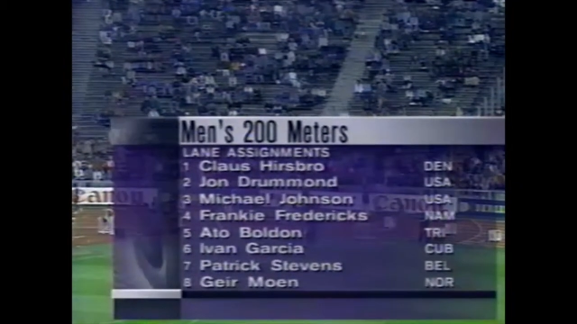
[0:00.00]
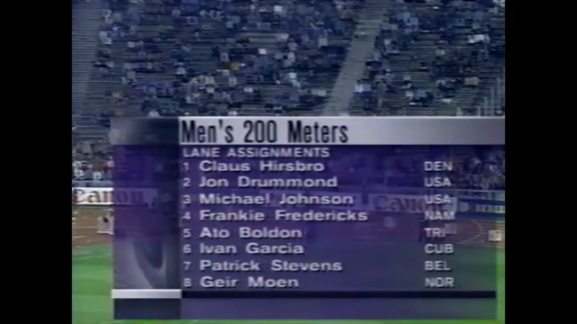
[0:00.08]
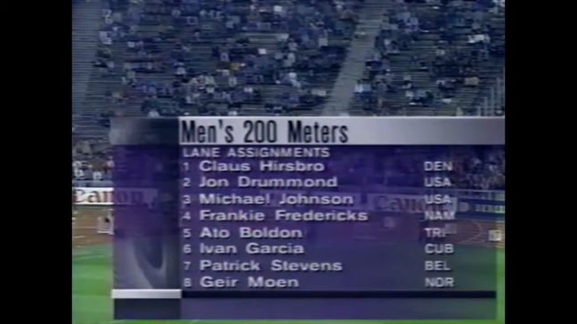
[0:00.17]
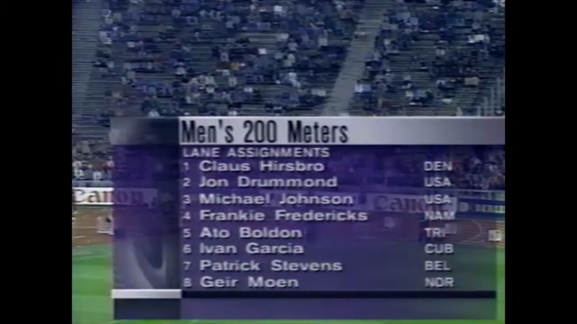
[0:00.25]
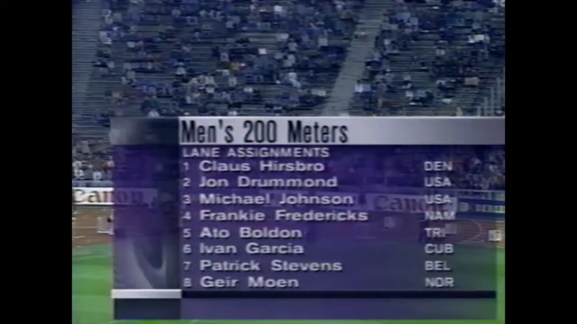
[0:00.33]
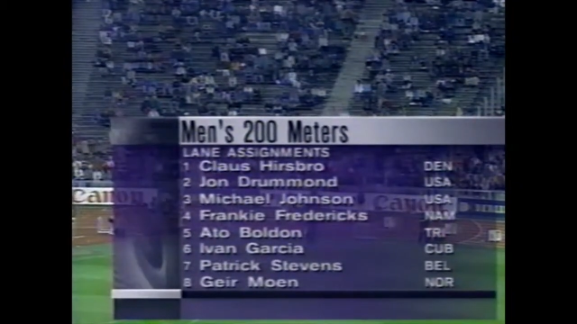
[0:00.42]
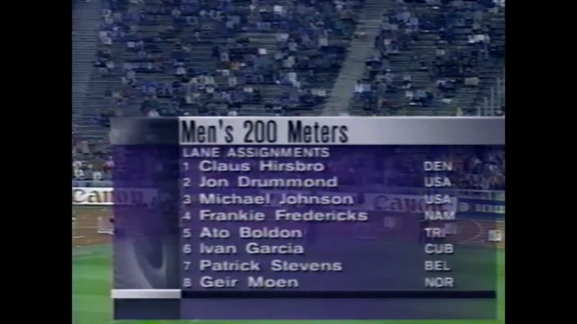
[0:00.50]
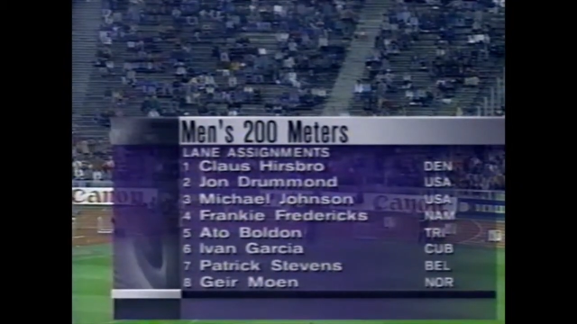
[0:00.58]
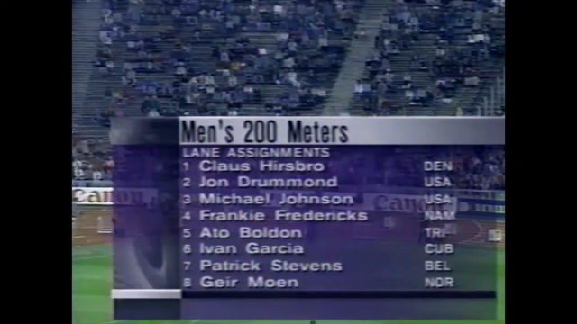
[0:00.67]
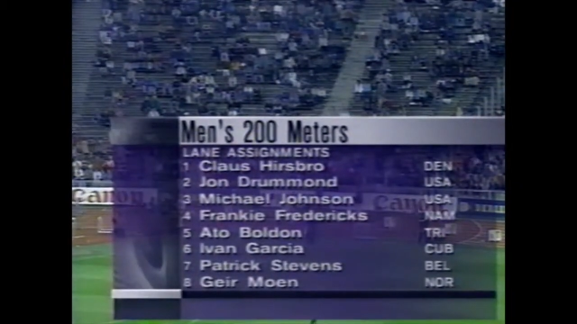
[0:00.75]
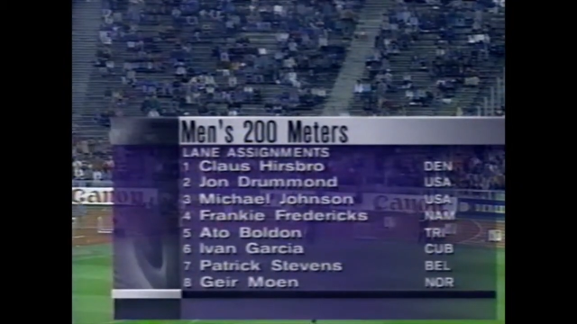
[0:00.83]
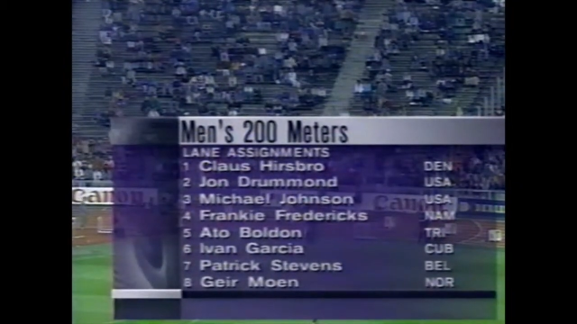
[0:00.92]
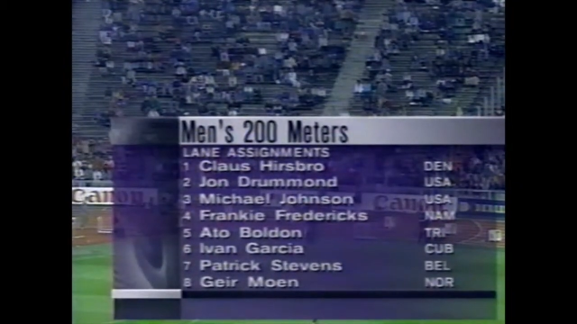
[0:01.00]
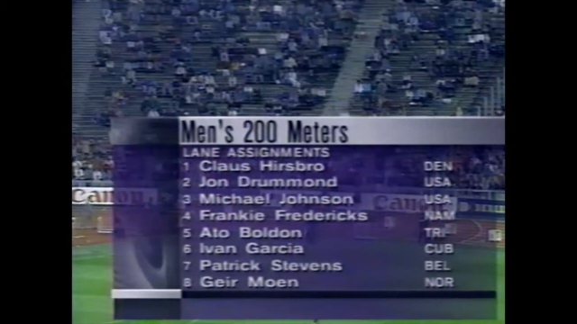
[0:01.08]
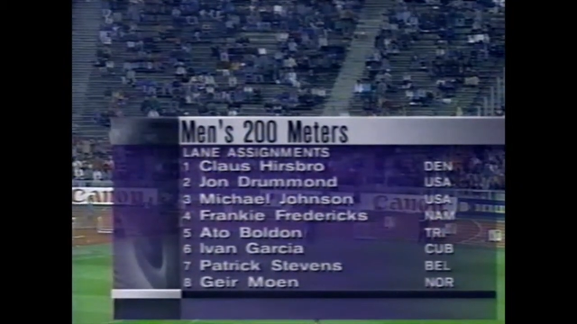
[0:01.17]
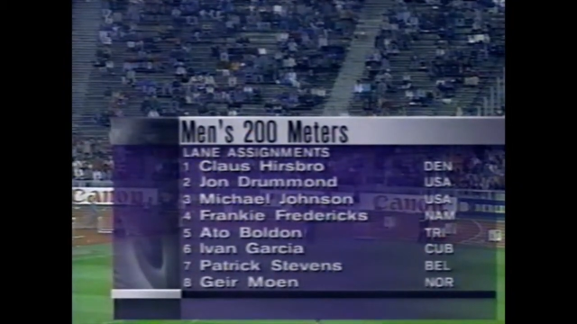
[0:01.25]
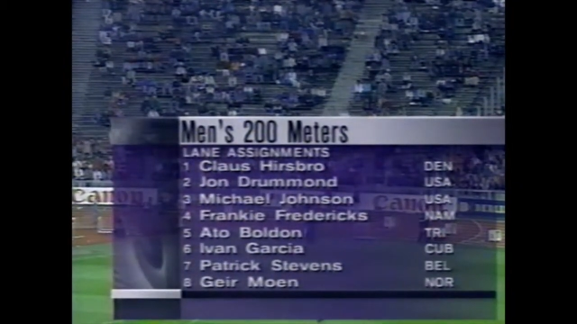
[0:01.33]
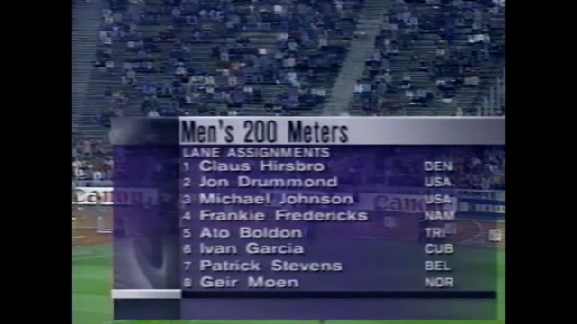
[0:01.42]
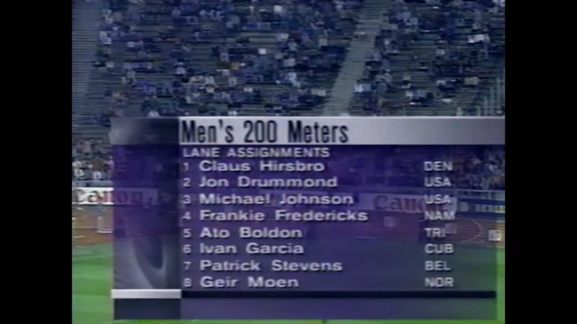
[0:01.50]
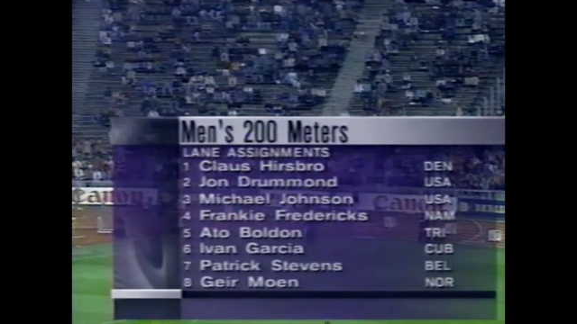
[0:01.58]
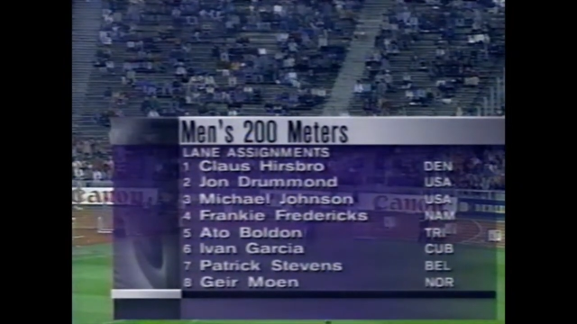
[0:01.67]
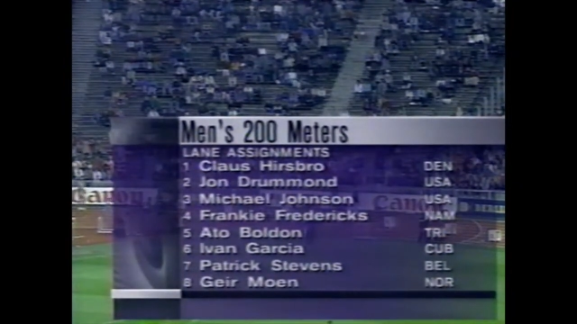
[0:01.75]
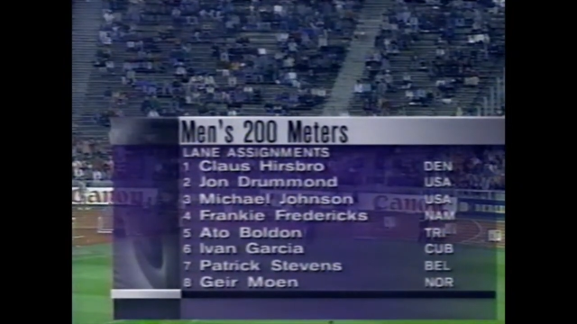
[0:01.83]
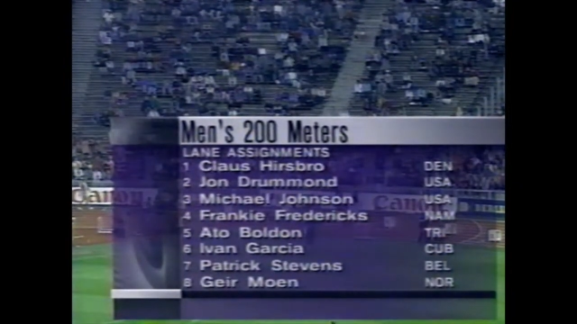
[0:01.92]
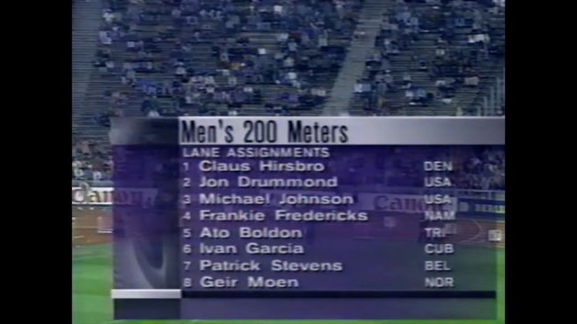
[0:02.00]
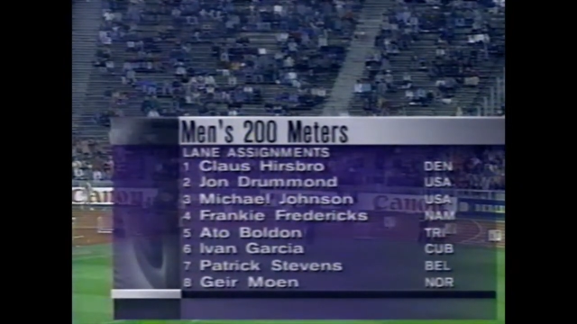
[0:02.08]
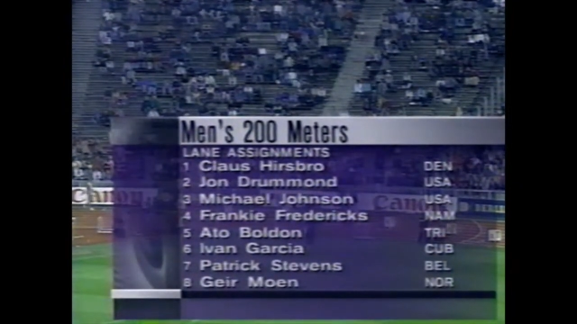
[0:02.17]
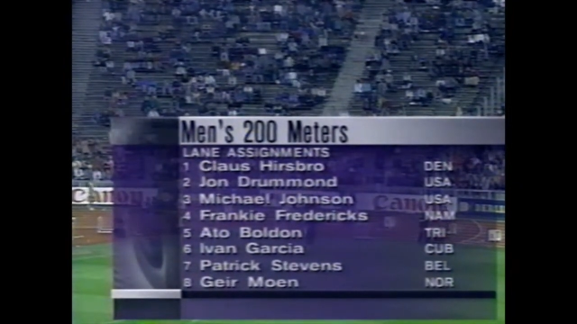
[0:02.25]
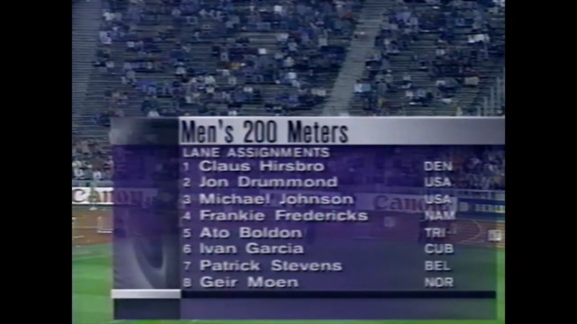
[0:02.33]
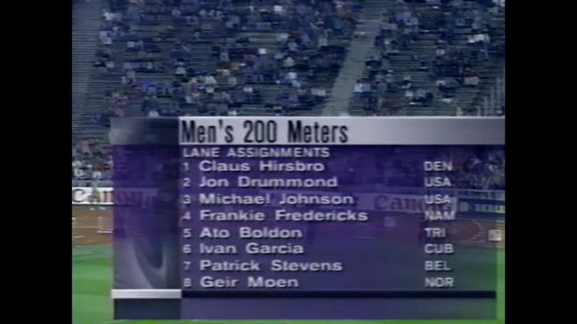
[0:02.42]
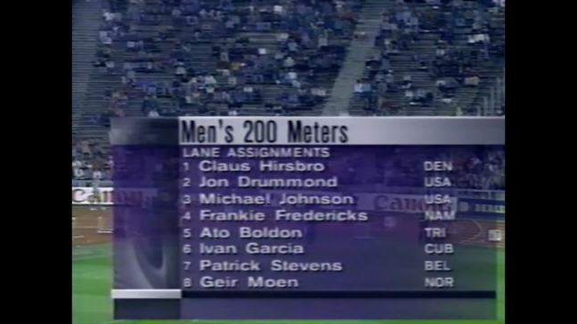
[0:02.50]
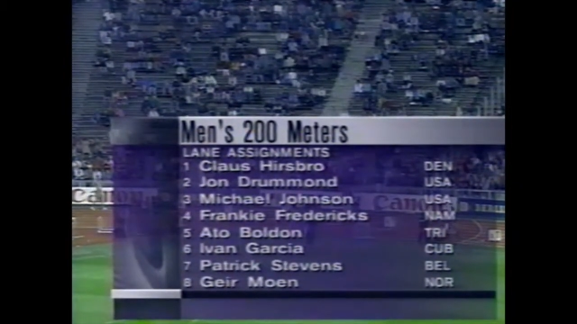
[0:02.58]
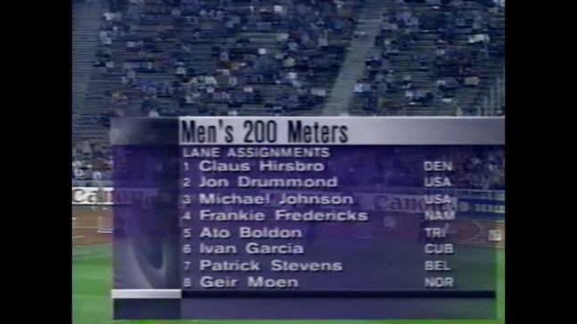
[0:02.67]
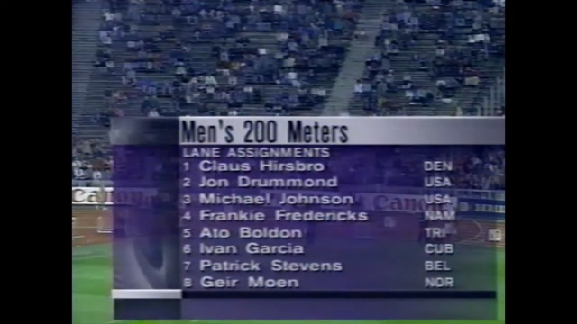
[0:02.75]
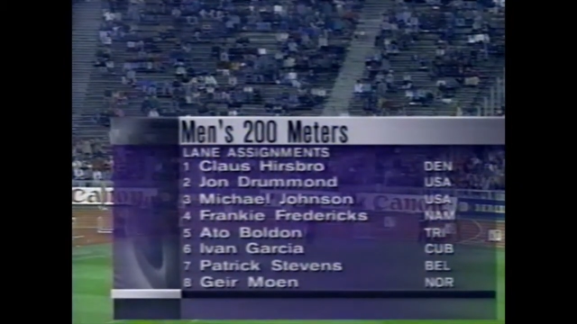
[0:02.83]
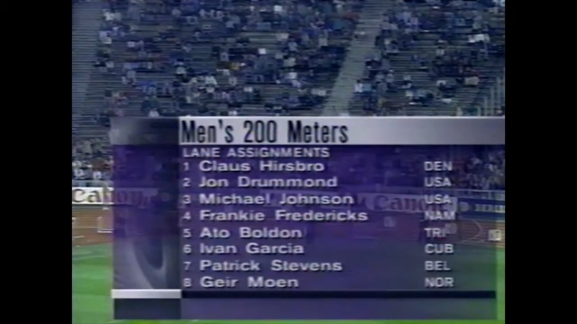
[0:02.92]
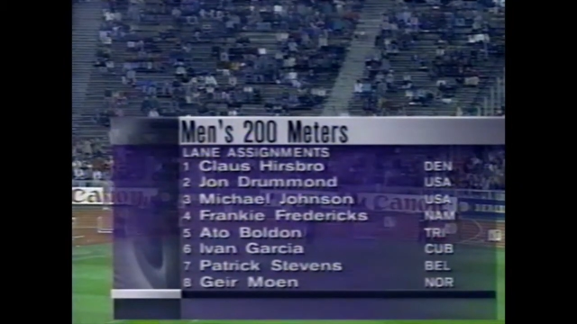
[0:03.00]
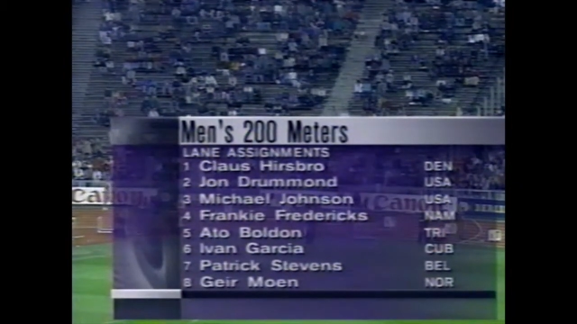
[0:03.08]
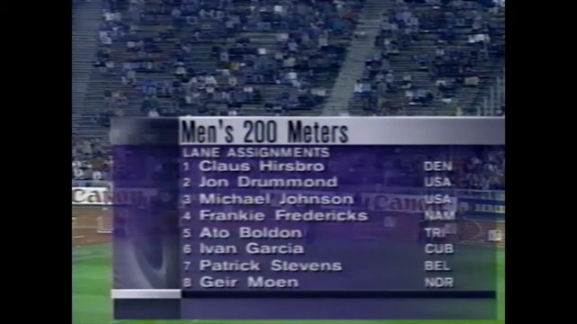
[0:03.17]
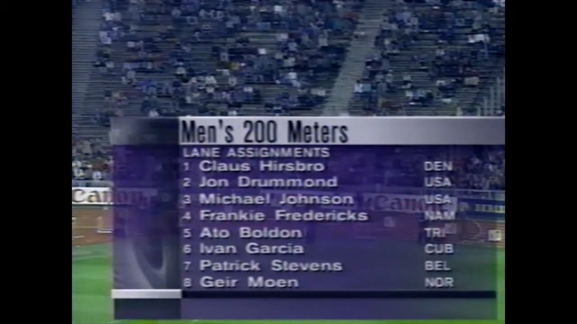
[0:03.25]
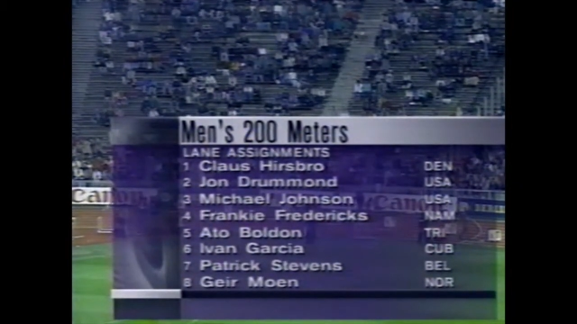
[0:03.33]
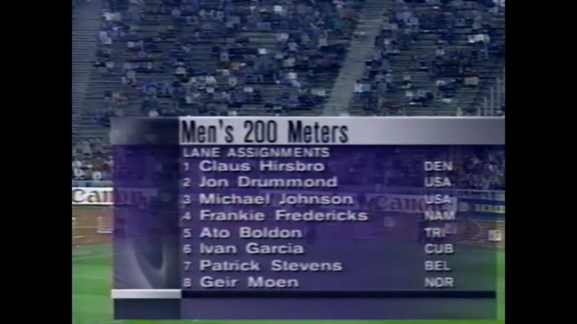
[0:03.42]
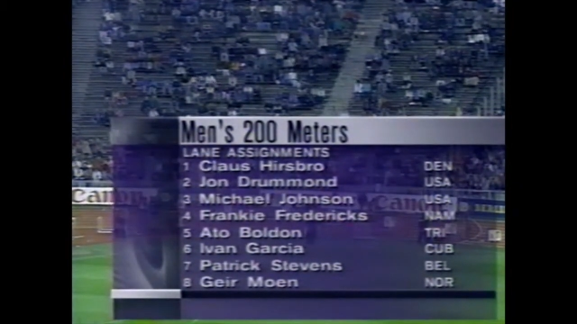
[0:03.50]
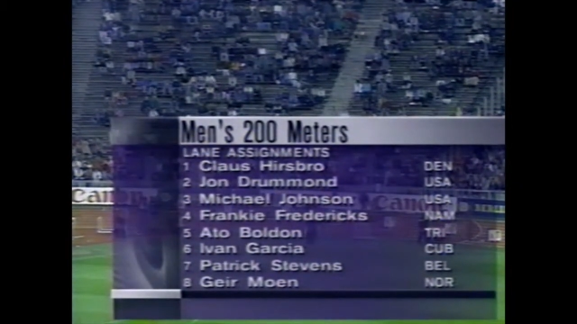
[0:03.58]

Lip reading: (no speaker visible)